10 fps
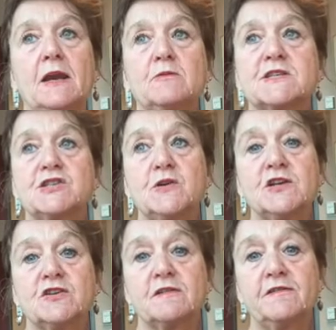it was
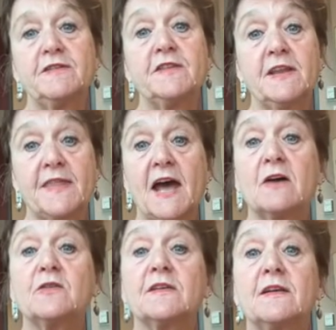
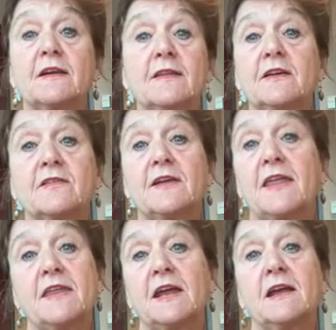250,000 and there's
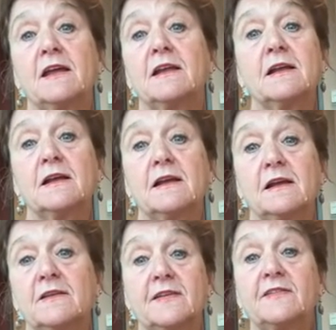nothing
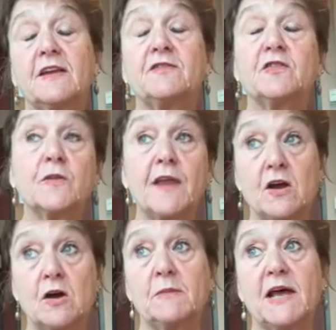since I've sold that
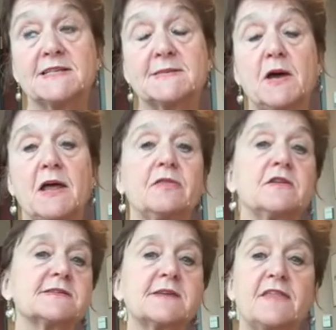home last month,
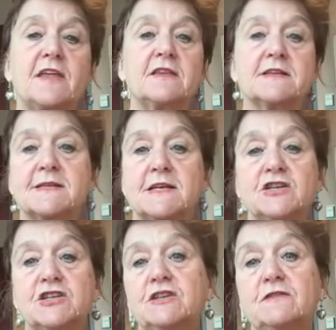there's nothing that's under
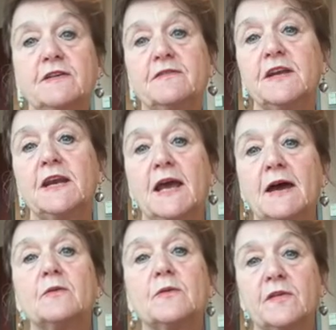250
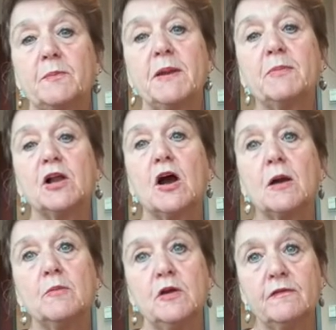now. So people are
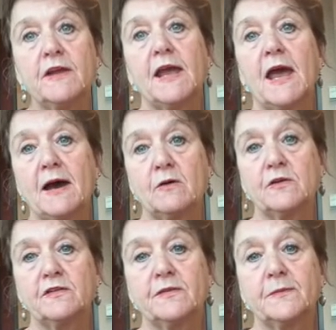moving out.